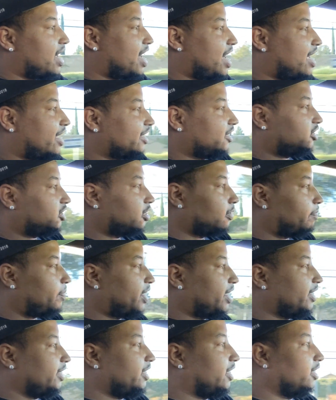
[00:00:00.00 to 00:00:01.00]
my honest
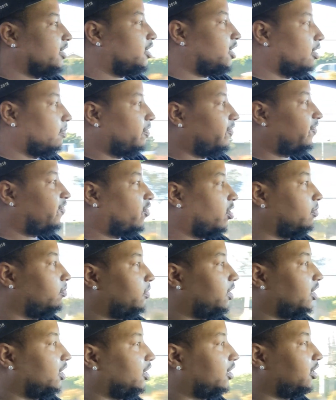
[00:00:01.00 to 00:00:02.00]
opinion, coming
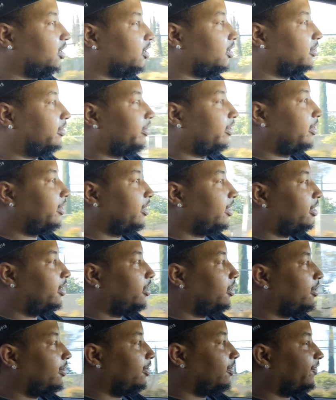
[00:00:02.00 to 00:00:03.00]
from the
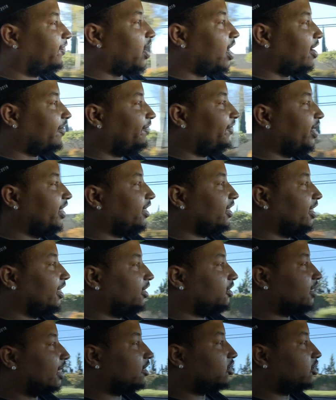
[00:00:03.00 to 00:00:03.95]
550 is.